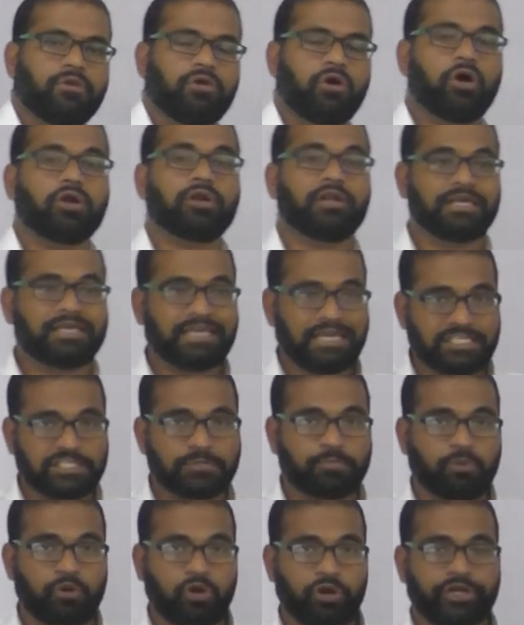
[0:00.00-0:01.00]
or like
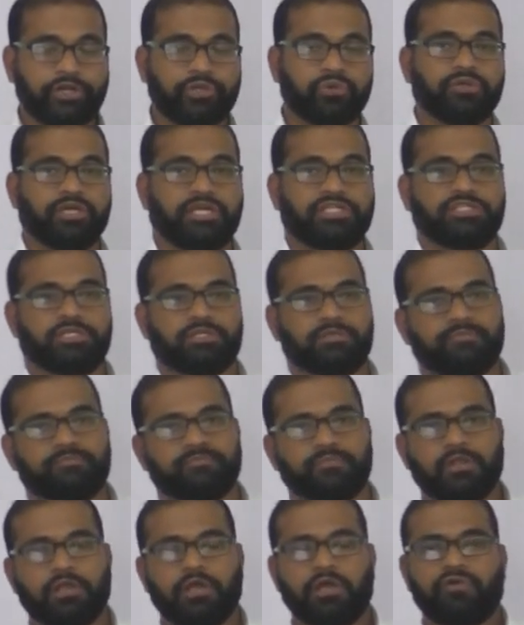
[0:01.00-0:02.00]
exploitative
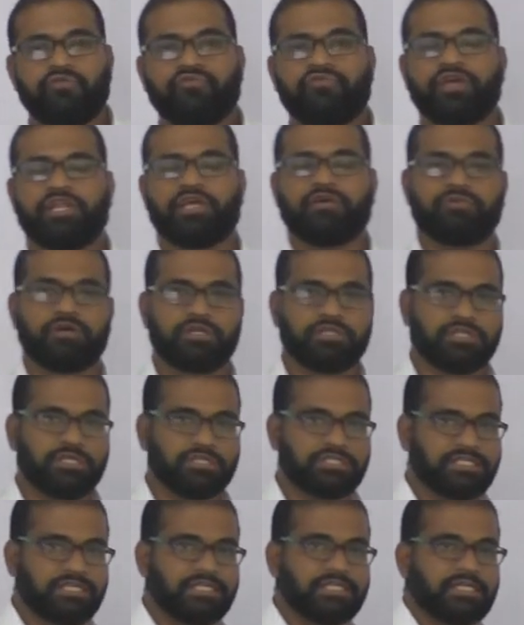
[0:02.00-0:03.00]
nature wherever
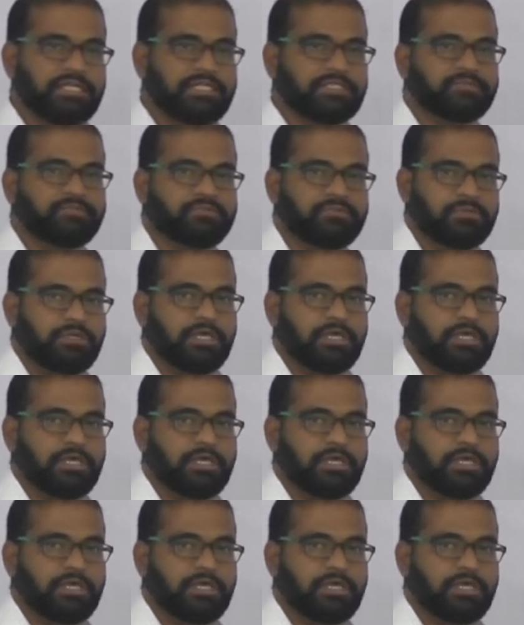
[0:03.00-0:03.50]
the center is